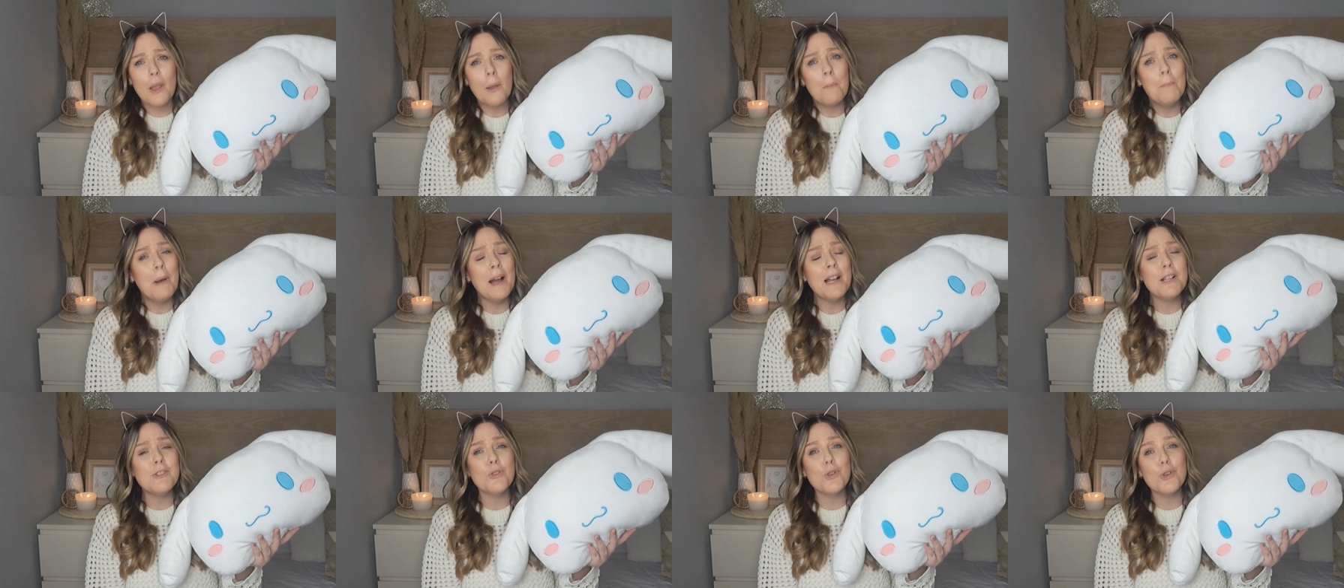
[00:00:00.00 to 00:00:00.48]

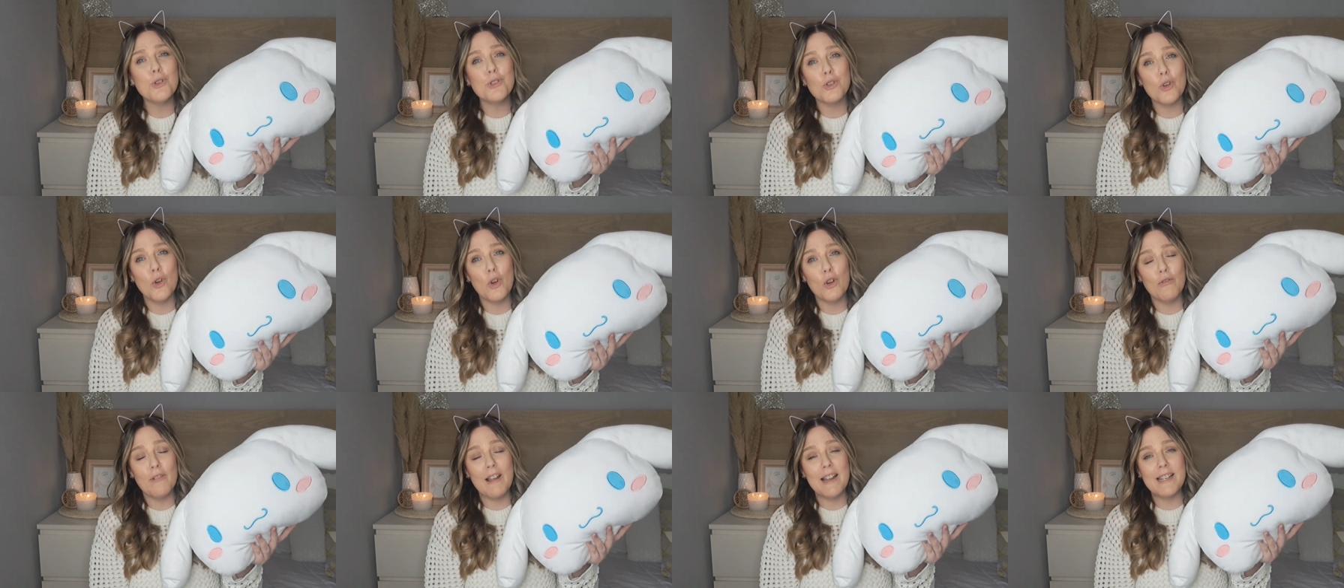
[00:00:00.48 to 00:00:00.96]
My daughter
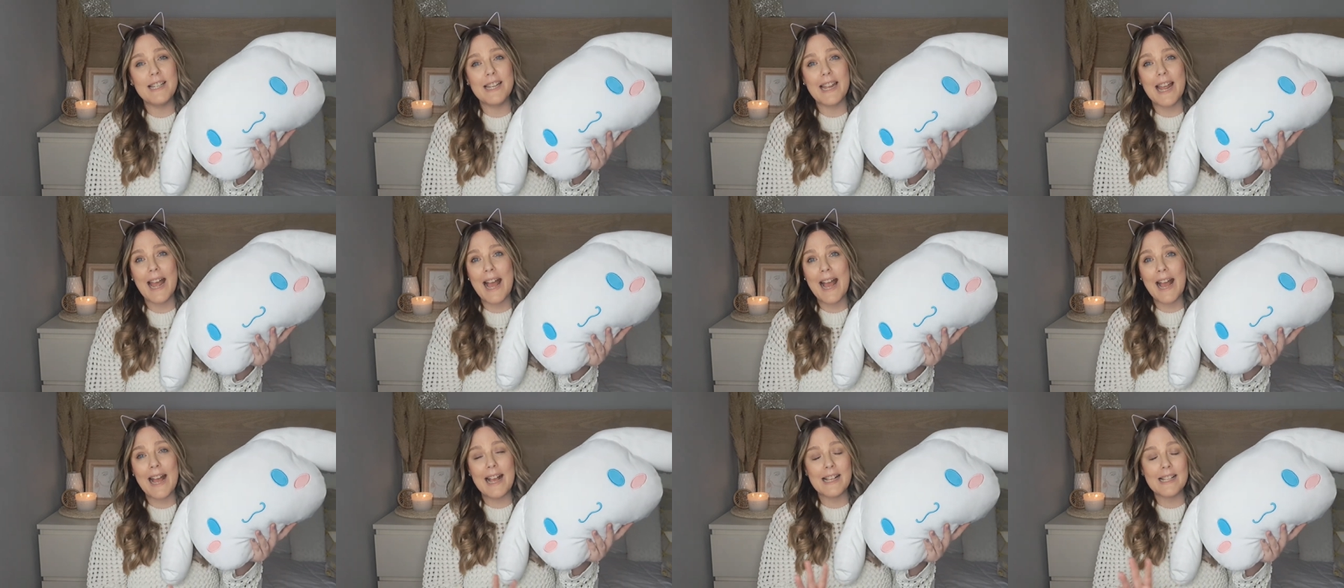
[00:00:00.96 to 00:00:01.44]
already
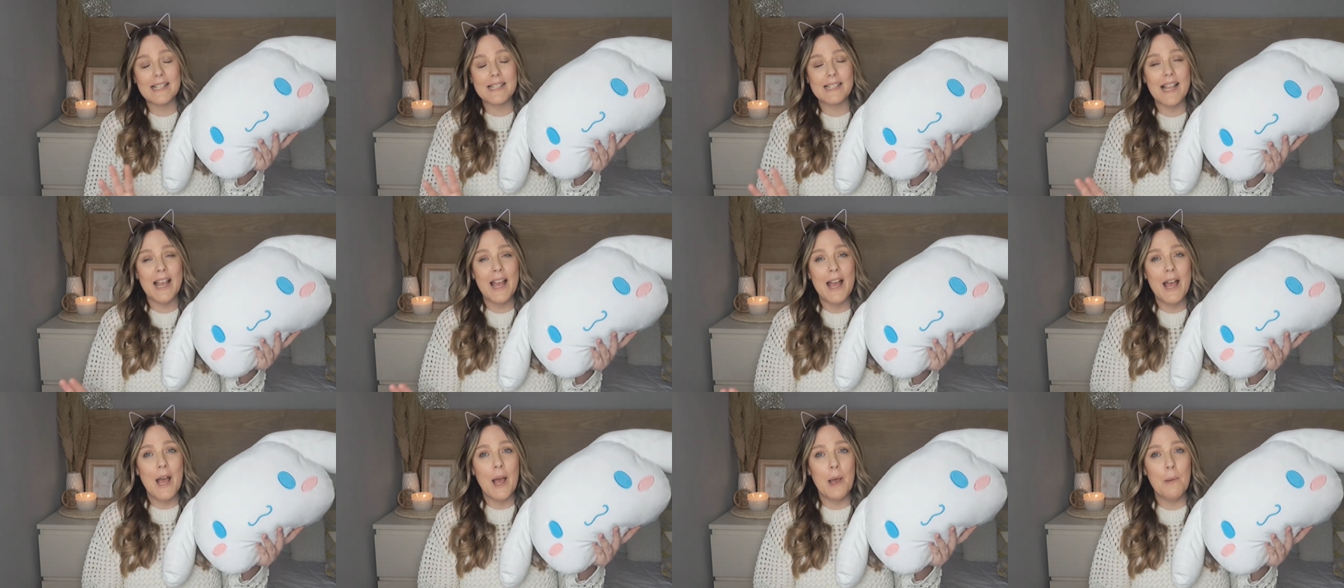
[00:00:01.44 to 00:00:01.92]
has
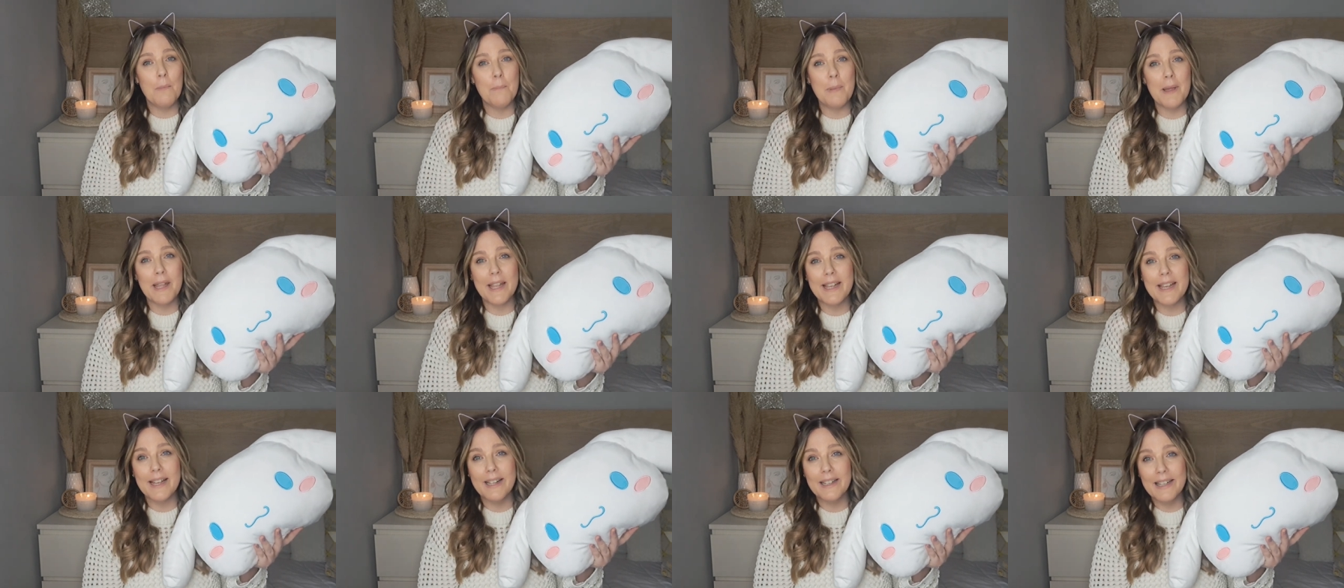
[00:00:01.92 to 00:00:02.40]
a
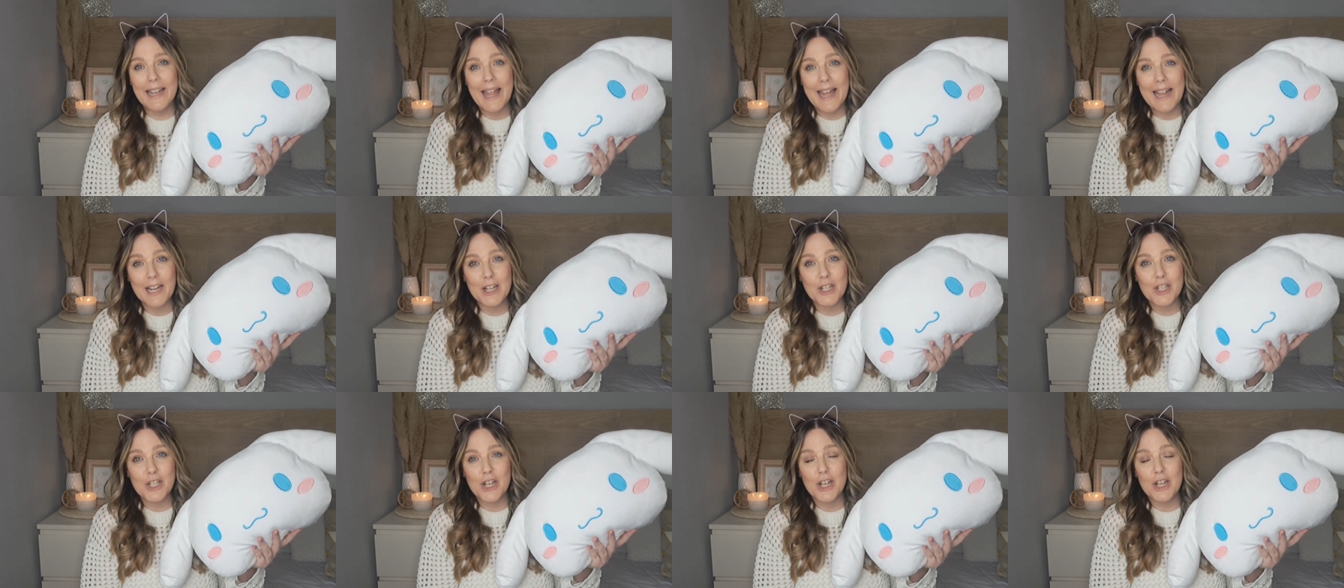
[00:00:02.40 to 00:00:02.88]
big
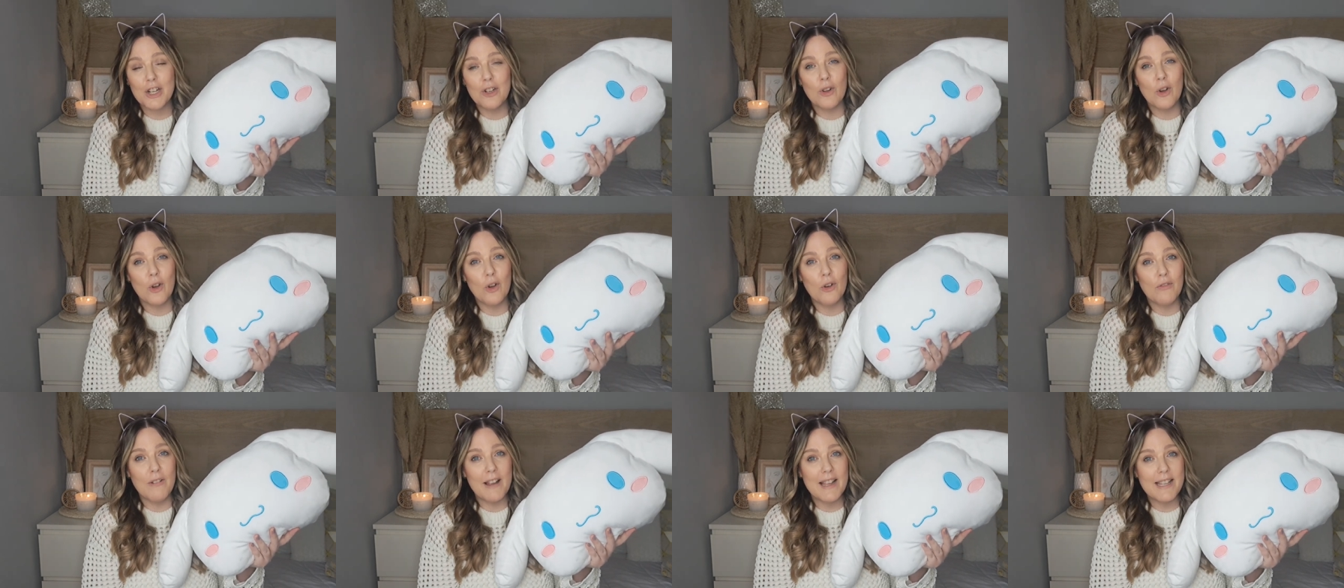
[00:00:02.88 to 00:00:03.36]
collection
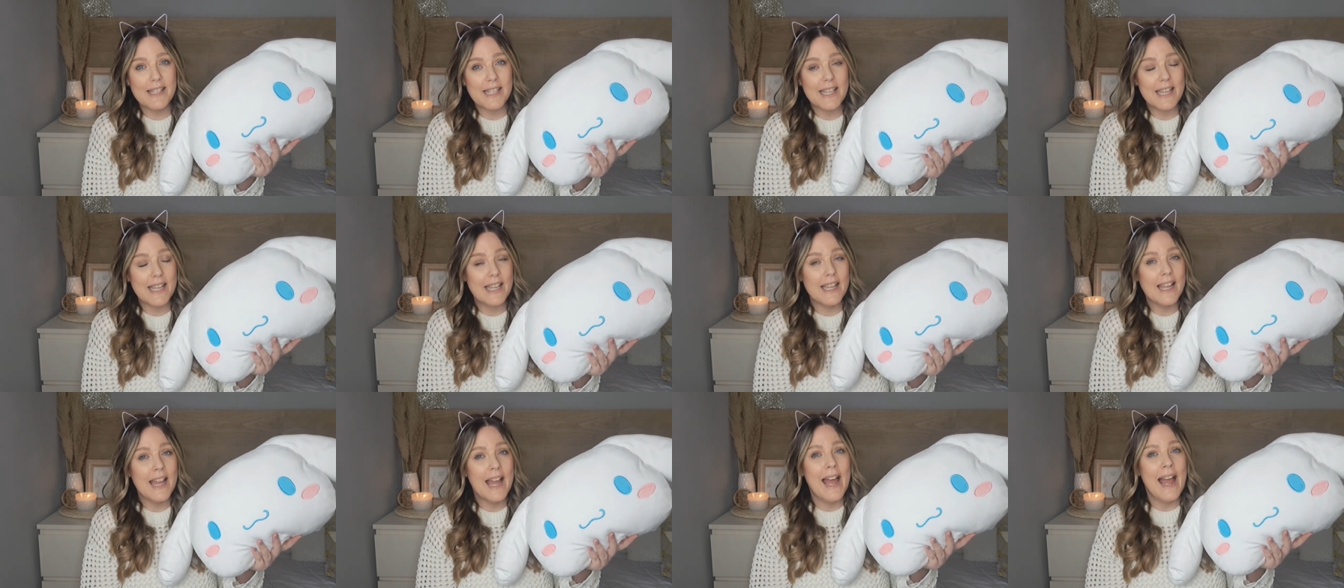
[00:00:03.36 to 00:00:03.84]

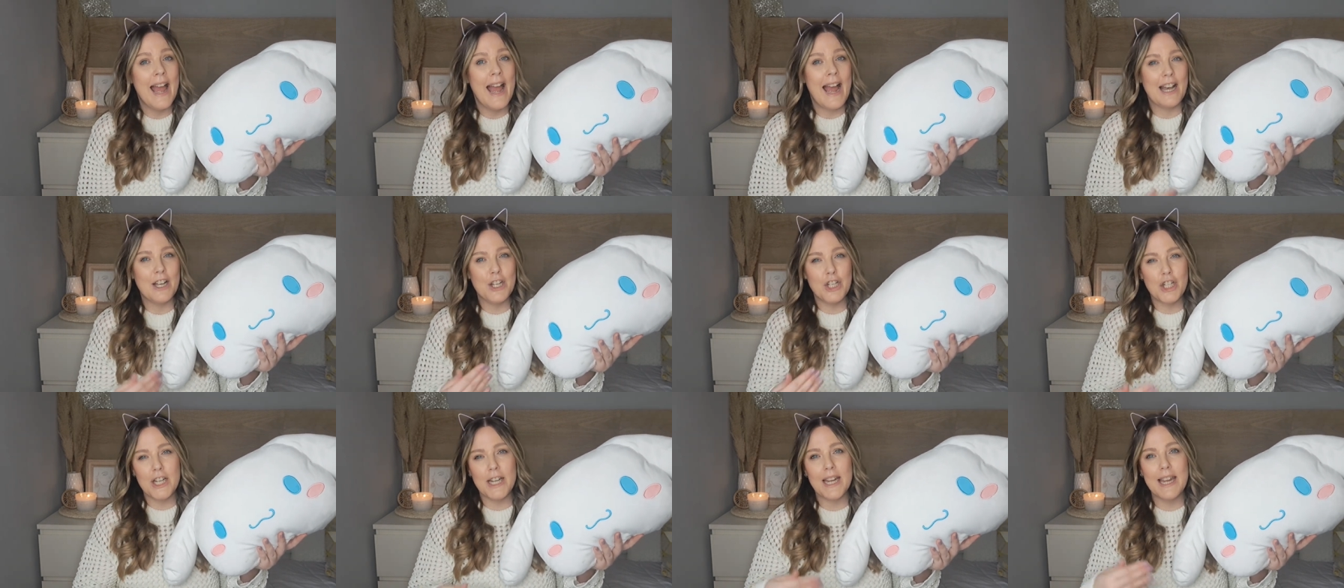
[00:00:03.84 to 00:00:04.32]
already
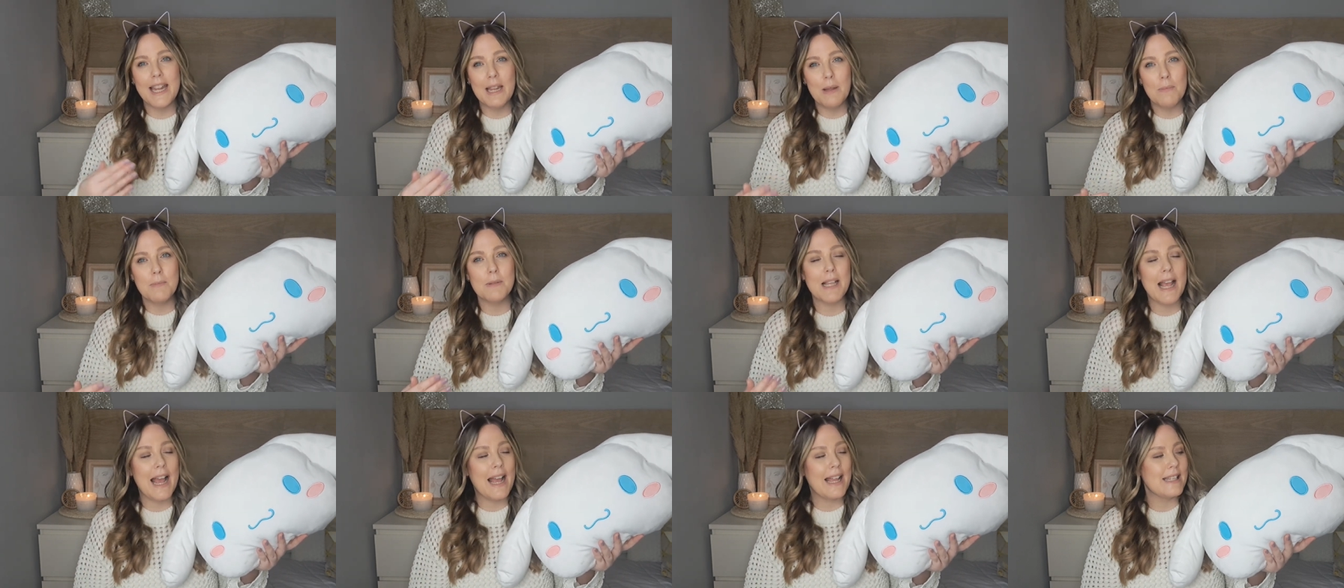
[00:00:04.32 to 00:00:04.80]
and she
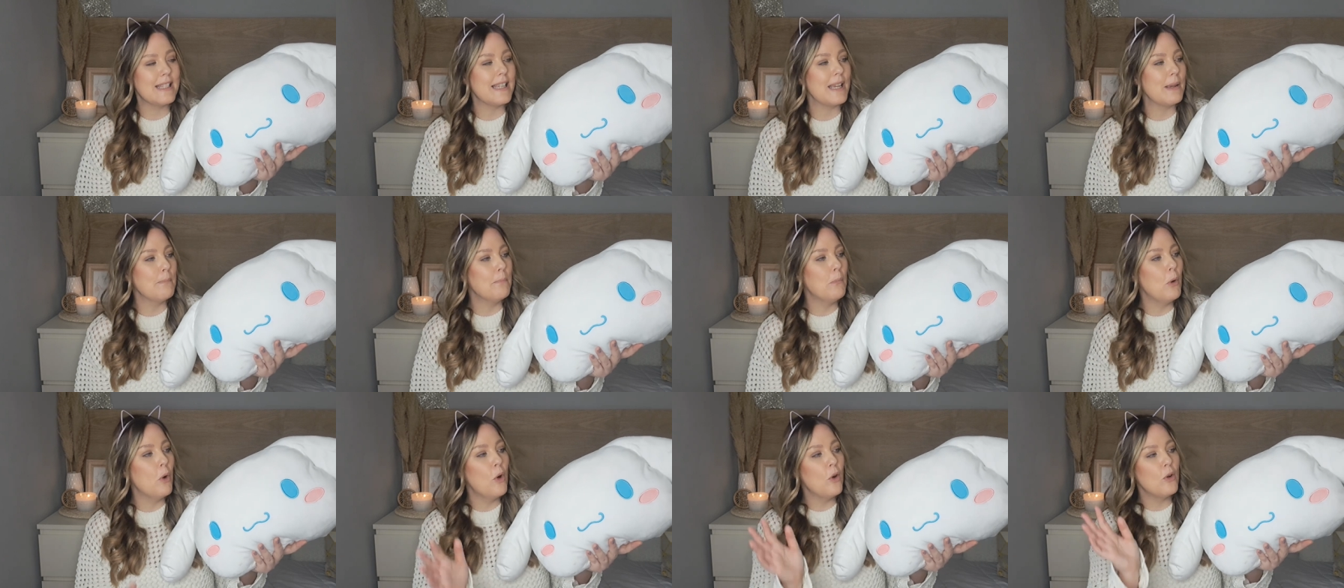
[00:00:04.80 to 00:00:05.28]
keeps
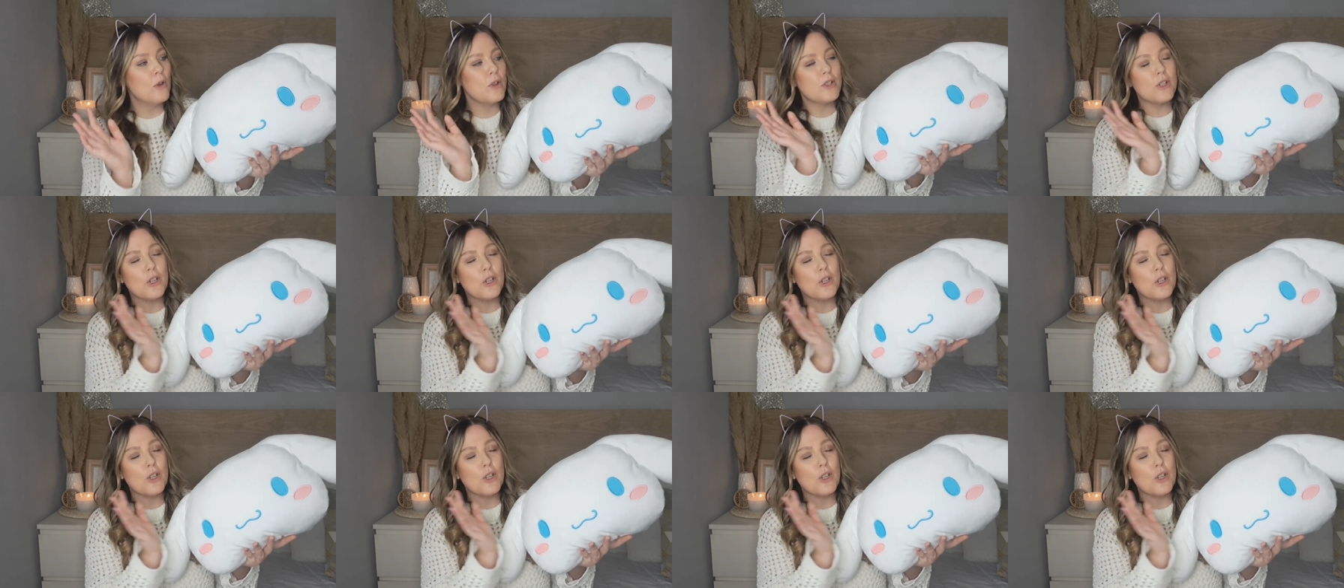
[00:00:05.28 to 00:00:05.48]
adding more.